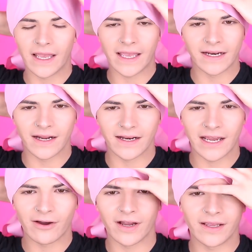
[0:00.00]
And
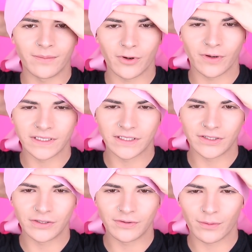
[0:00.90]
now I'm going to
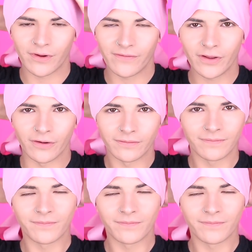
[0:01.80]
do the reveal.